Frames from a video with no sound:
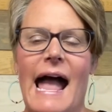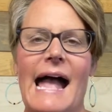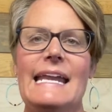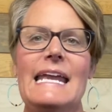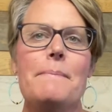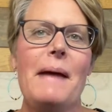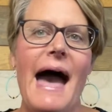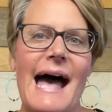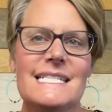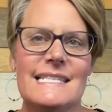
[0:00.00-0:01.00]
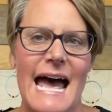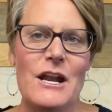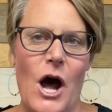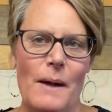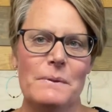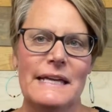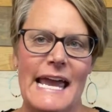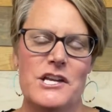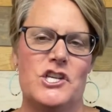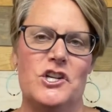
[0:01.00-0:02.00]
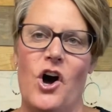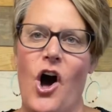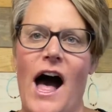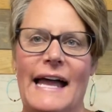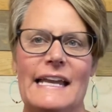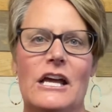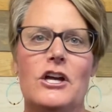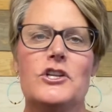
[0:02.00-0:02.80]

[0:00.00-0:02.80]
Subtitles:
and he passed that obligation on